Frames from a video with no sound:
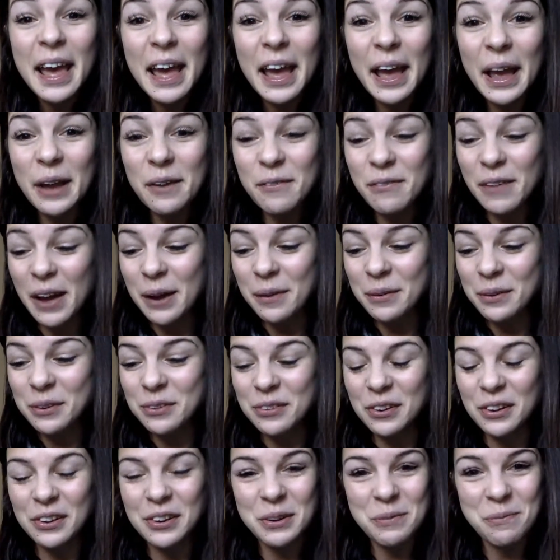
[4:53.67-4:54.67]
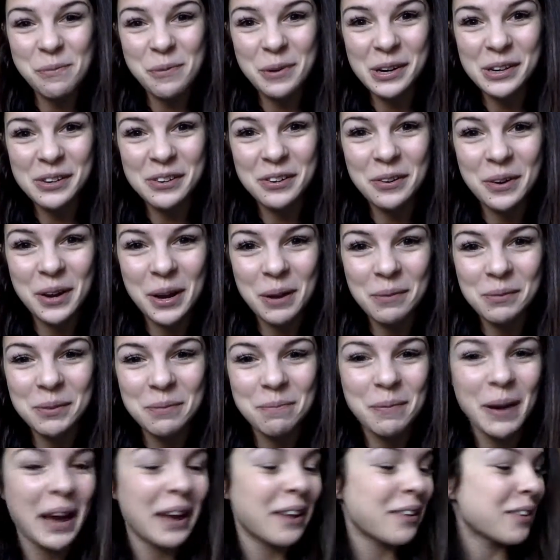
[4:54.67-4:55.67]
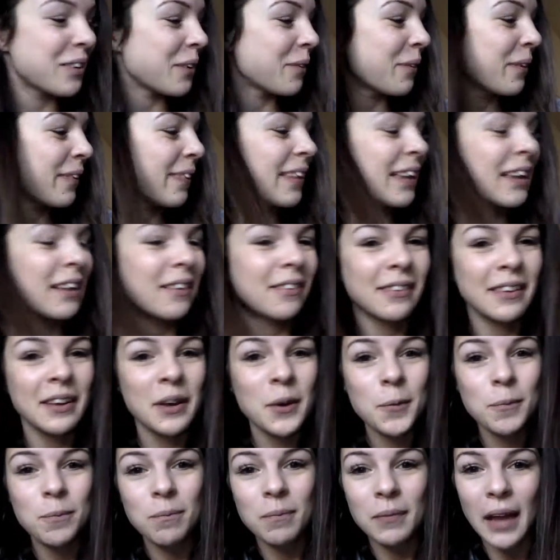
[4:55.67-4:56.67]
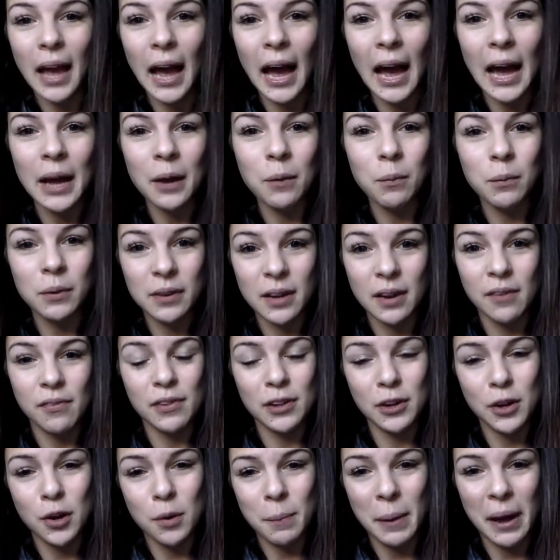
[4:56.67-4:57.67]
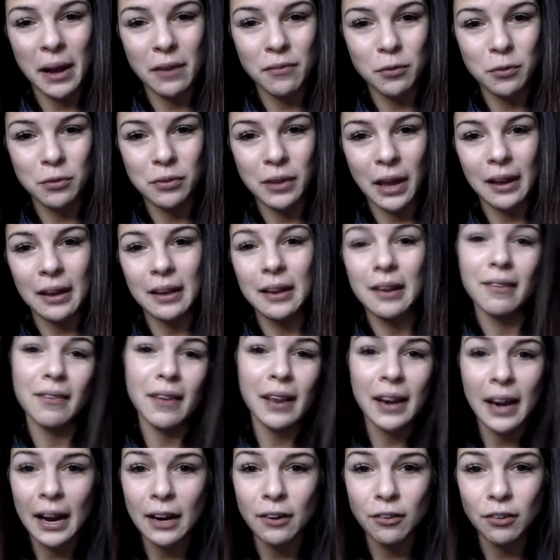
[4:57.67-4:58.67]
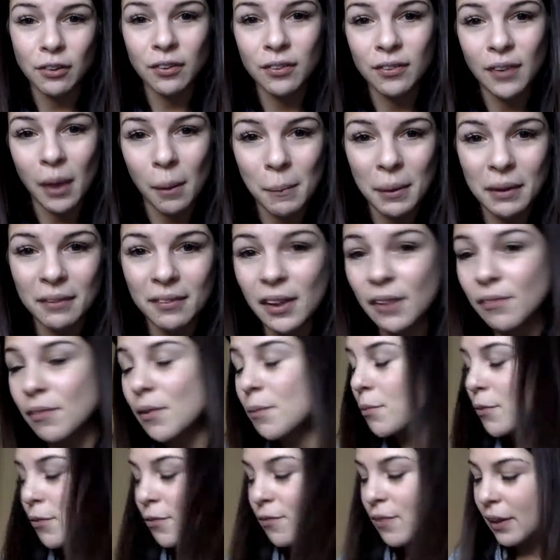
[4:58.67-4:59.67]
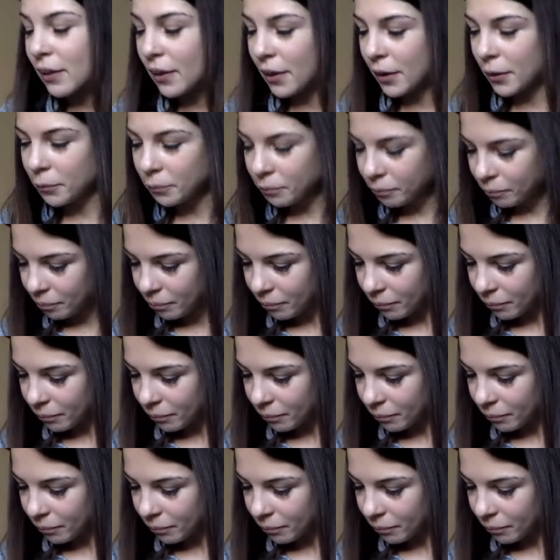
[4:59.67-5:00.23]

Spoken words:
If I was just to afford 2 cups of pasta with this, I would definitely go back for seconds, and I just set myself up for failure.